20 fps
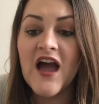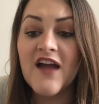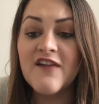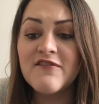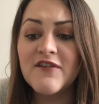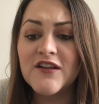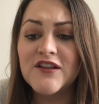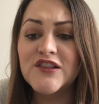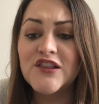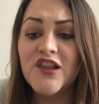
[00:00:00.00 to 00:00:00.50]

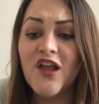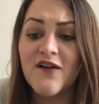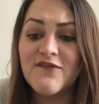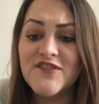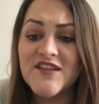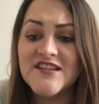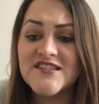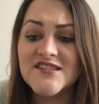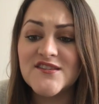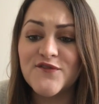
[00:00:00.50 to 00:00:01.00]
I
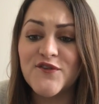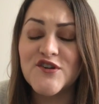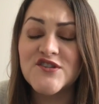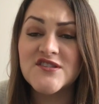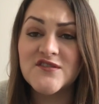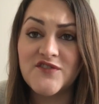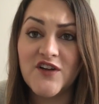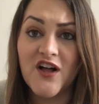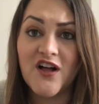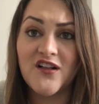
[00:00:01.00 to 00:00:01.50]
love this.
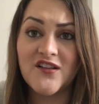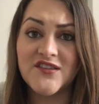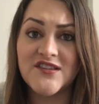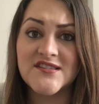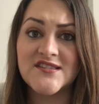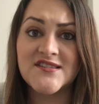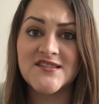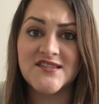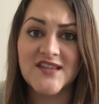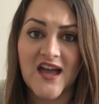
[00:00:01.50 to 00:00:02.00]
First of all, the
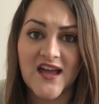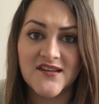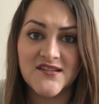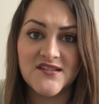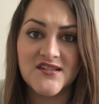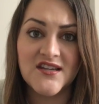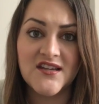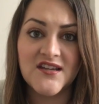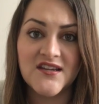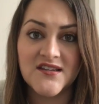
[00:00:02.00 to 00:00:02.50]

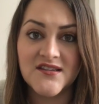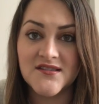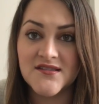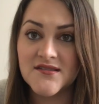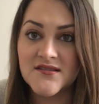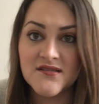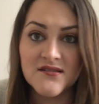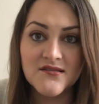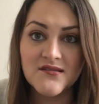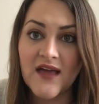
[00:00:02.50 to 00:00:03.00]
scent
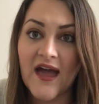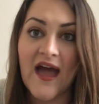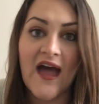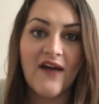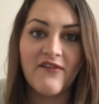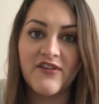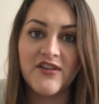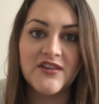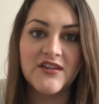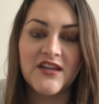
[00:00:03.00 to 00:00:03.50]
is
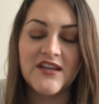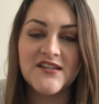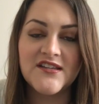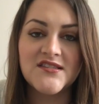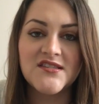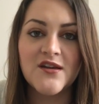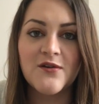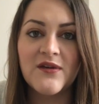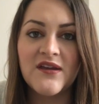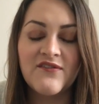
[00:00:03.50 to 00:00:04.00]
heavenly.
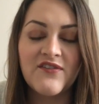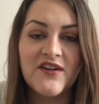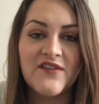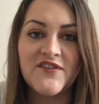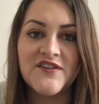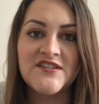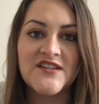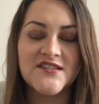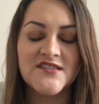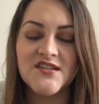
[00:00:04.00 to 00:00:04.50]
So even if
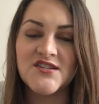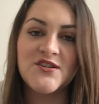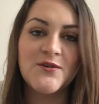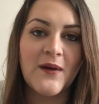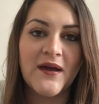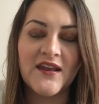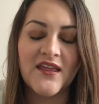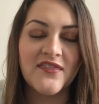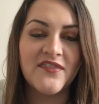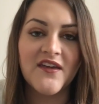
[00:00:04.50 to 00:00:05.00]
it doesn't do
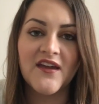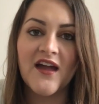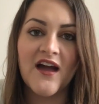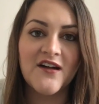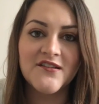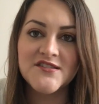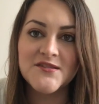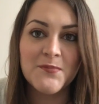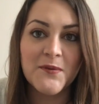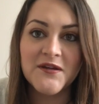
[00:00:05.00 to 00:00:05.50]
anything
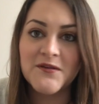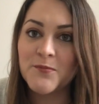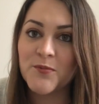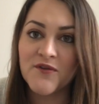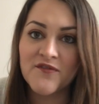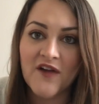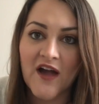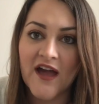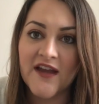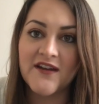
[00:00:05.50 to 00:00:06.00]
else but
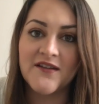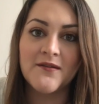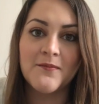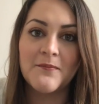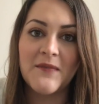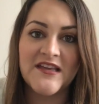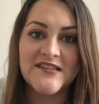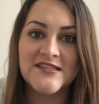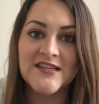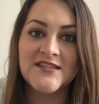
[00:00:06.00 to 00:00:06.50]
provide an
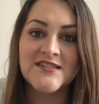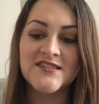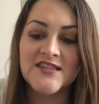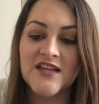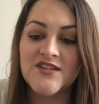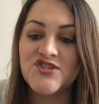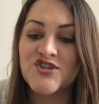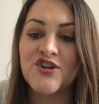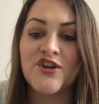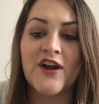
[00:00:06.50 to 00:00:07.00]
amazing
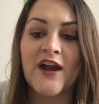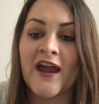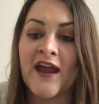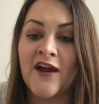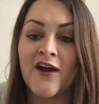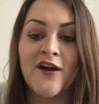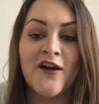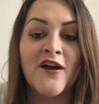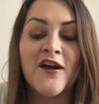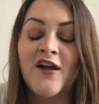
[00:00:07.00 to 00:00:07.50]
scent to your
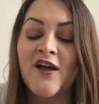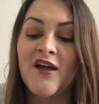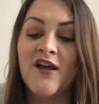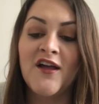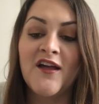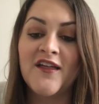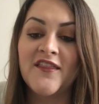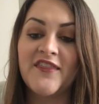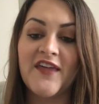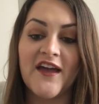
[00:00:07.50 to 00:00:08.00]
hair,
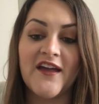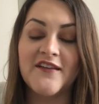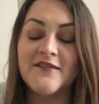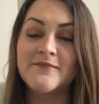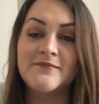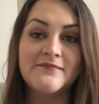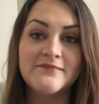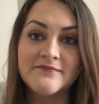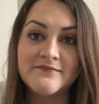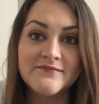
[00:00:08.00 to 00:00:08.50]

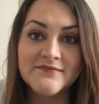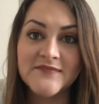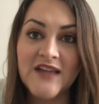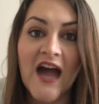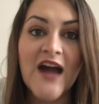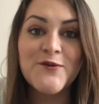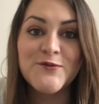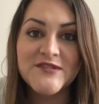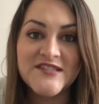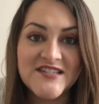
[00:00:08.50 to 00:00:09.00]
then
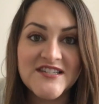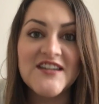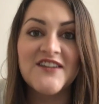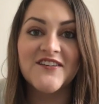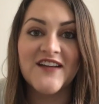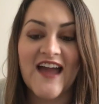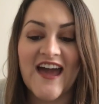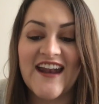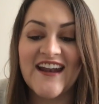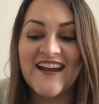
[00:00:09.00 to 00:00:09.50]
I will still
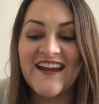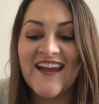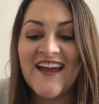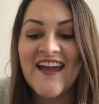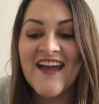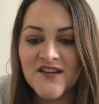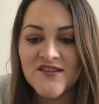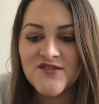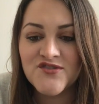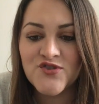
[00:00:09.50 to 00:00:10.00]
get it.
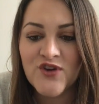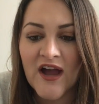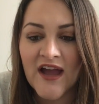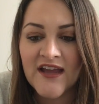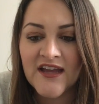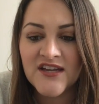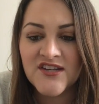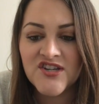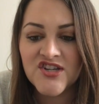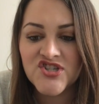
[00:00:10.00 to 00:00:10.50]
A dry
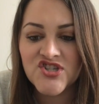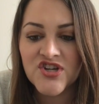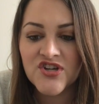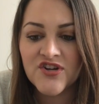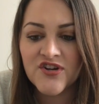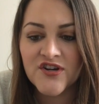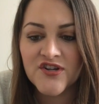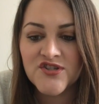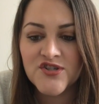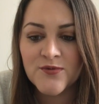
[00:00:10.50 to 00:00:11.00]

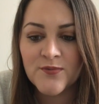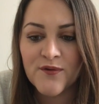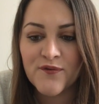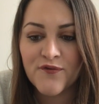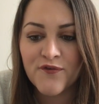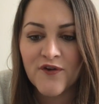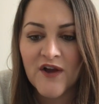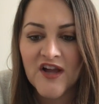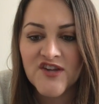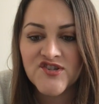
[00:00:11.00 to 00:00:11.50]
conditioner to
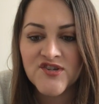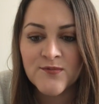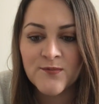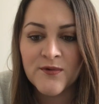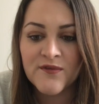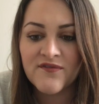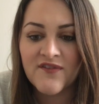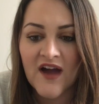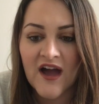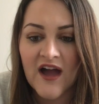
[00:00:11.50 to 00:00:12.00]
refresh and
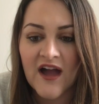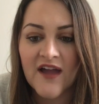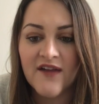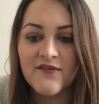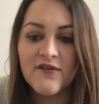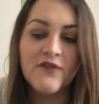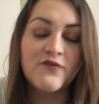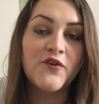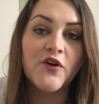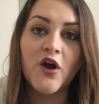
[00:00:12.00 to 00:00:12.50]

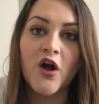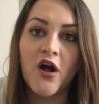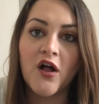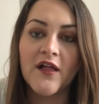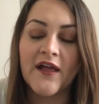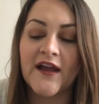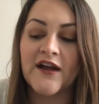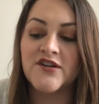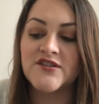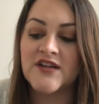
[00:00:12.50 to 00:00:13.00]
revive for all
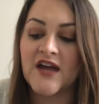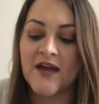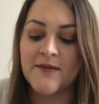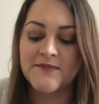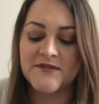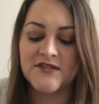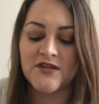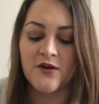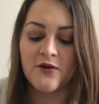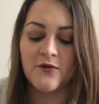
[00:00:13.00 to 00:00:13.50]
hair
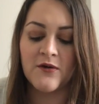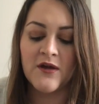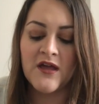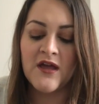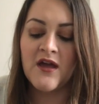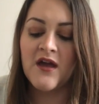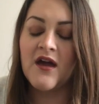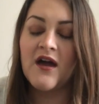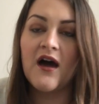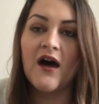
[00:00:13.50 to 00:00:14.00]
types. So
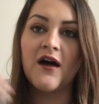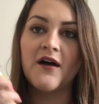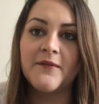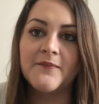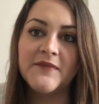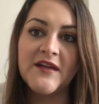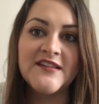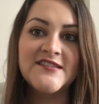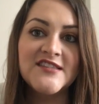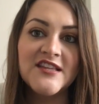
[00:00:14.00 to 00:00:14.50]

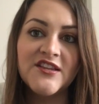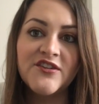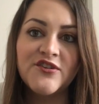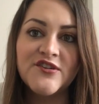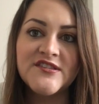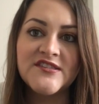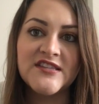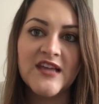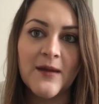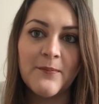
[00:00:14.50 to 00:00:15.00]
um, it's a
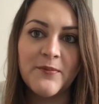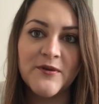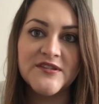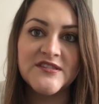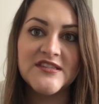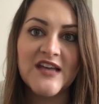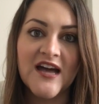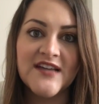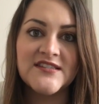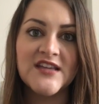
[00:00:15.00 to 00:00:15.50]
little sample
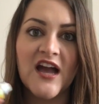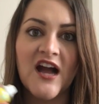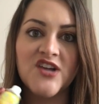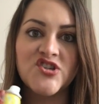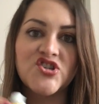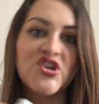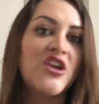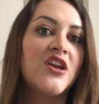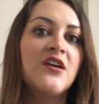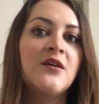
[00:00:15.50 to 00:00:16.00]
size. I
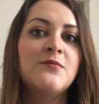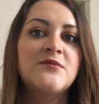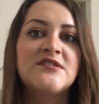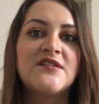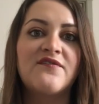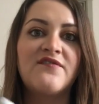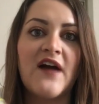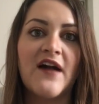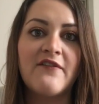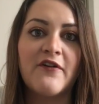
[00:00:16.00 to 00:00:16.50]
actually, it was
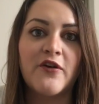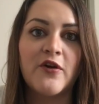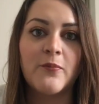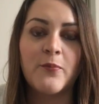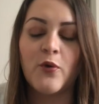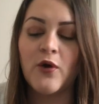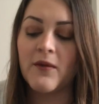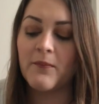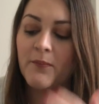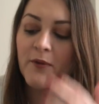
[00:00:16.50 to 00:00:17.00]
a five hundred
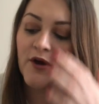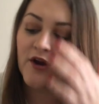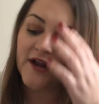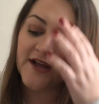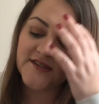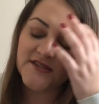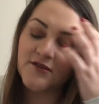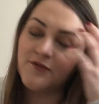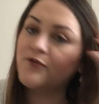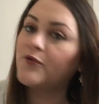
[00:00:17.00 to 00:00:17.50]
point perk
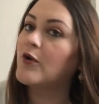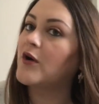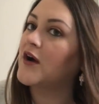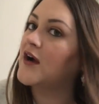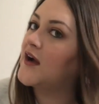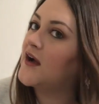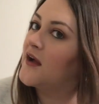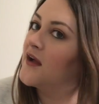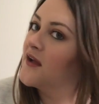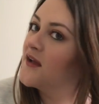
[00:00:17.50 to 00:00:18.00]
at
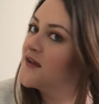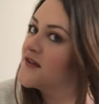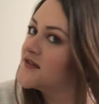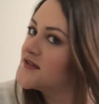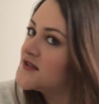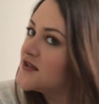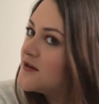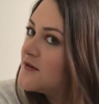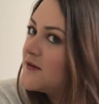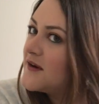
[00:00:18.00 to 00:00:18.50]
Sephora.
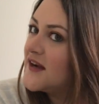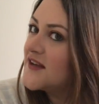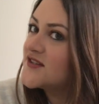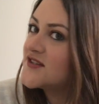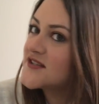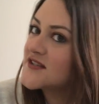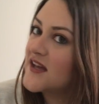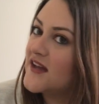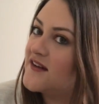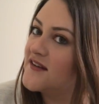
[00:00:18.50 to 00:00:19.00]
So I
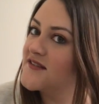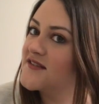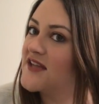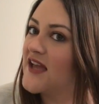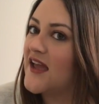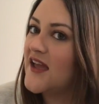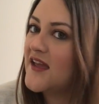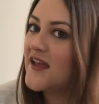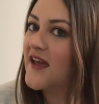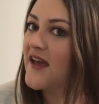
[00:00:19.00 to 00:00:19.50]
just kind of
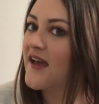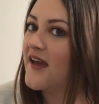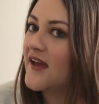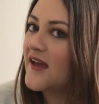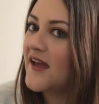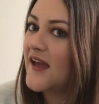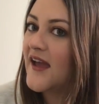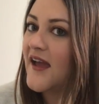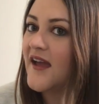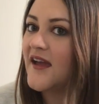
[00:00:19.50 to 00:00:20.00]
take
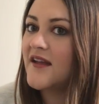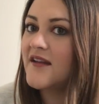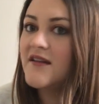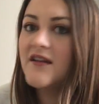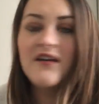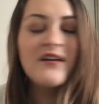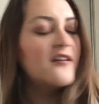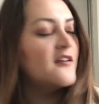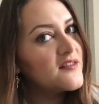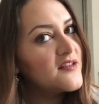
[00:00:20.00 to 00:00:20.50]
it,
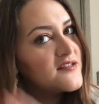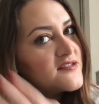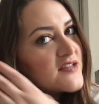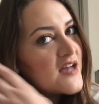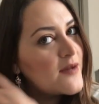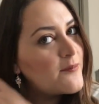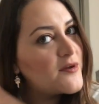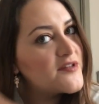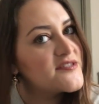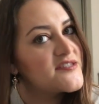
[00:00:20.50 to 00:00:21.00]
and this,
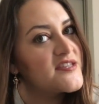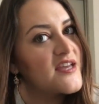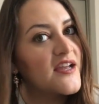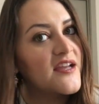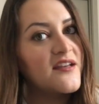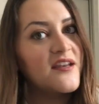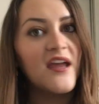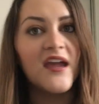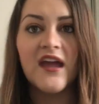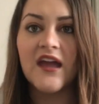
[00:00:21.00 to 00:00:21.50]
I'm on
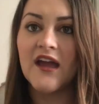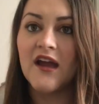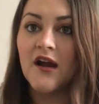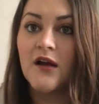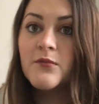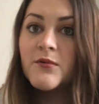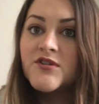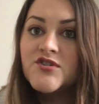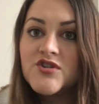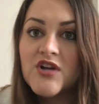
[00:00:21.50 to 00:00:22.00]
second day
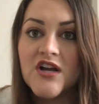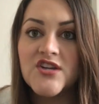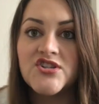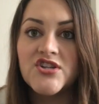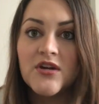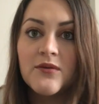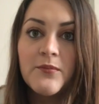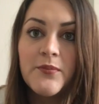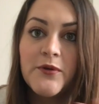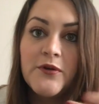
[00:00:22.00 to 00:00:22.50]
hair with dry
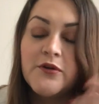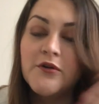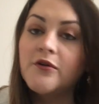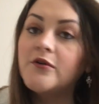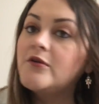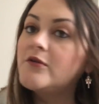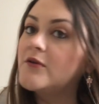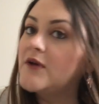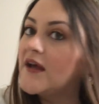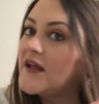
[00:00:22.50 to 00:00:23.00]

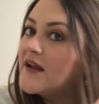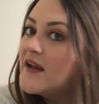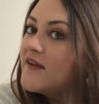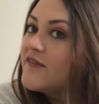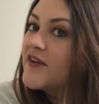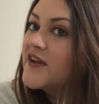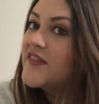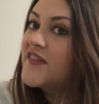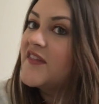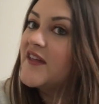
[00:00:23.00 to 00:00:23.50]
shampoo and
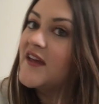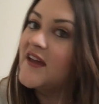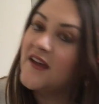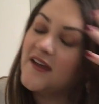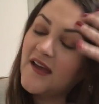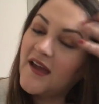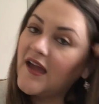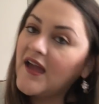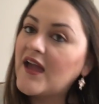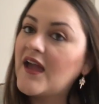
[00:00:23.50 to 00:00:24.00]

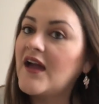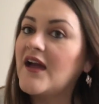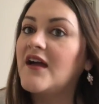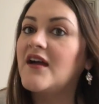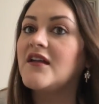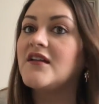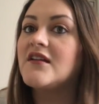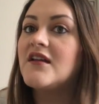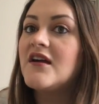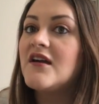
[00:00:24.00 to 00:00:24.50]
everything.
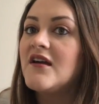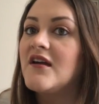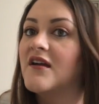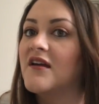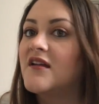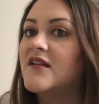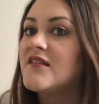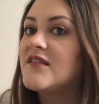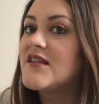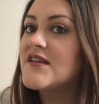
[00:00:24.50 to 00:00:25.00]
And
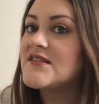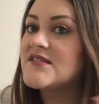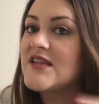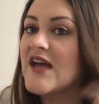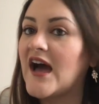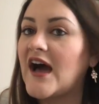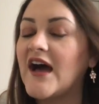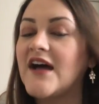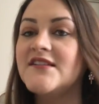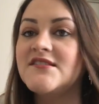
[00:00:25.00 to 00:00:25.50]
this
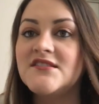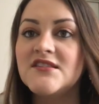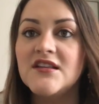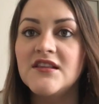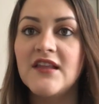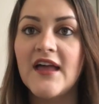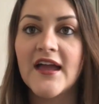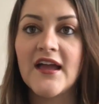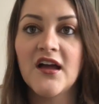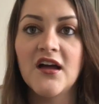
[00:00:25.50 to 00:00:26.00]
adds
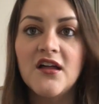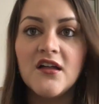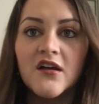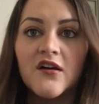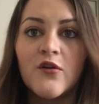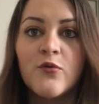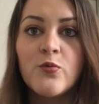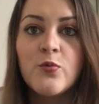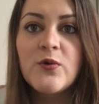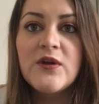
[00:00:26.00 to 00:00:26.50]
like
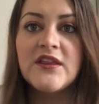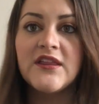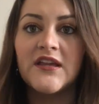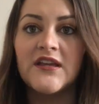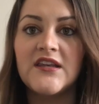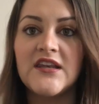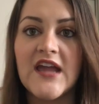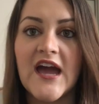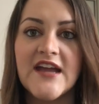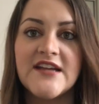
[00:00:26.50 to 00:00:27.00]
a
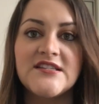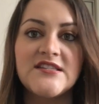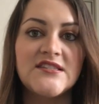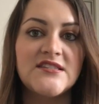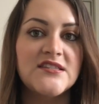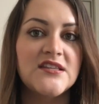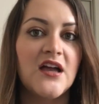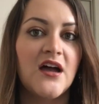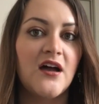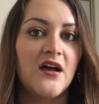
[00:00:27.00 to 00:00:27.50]
really
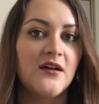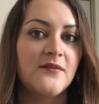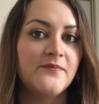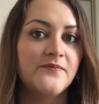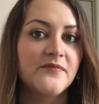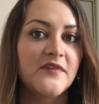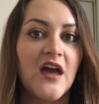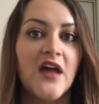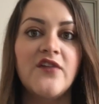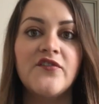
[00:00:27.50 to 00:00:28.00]
nice
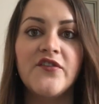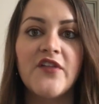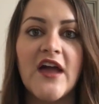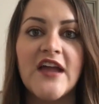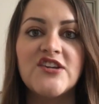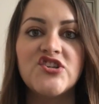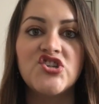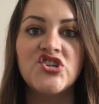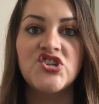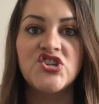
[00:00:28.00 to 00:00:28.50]
um, kind of
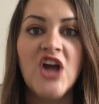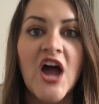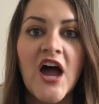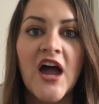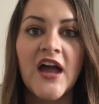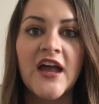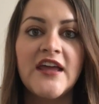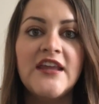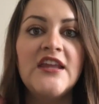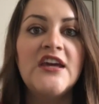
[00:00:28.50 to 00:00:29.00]
like
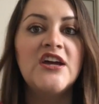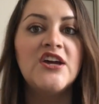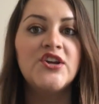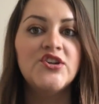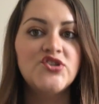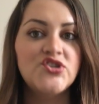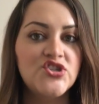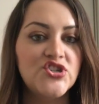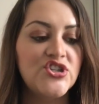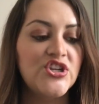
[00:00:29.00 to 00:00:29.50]
shine,
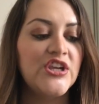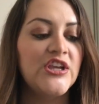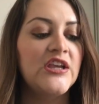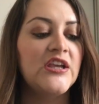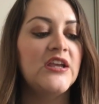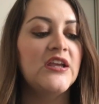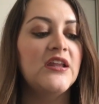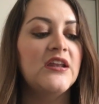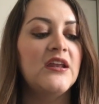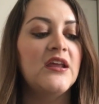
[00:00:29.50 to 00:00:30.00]

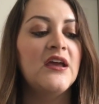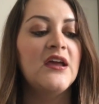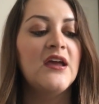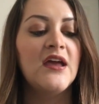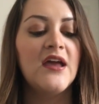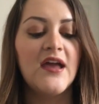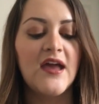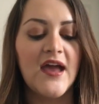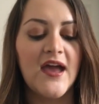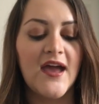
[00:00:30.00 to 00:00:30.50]
sheen,
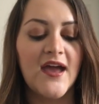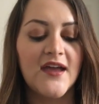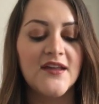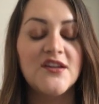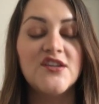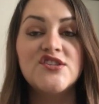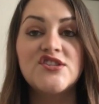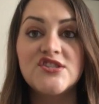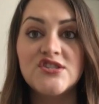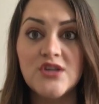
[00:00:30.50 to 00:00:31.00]

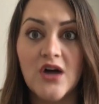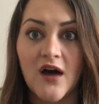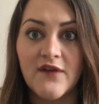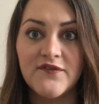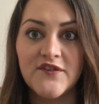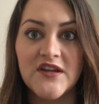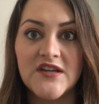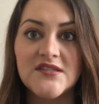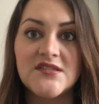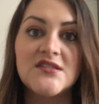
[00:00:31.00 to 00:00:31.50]
and
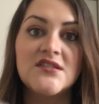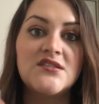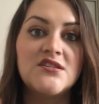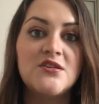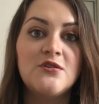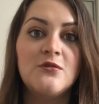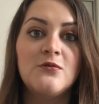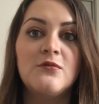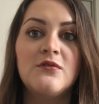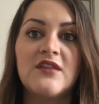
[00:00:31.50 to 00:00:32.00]
softness
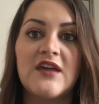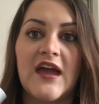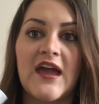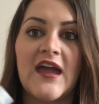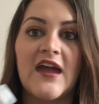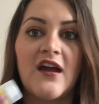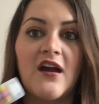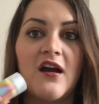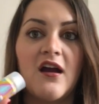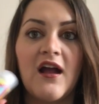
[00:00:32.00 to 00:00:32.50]
to the
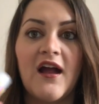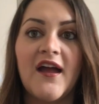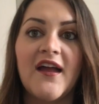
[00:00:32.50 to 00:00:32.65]
hair.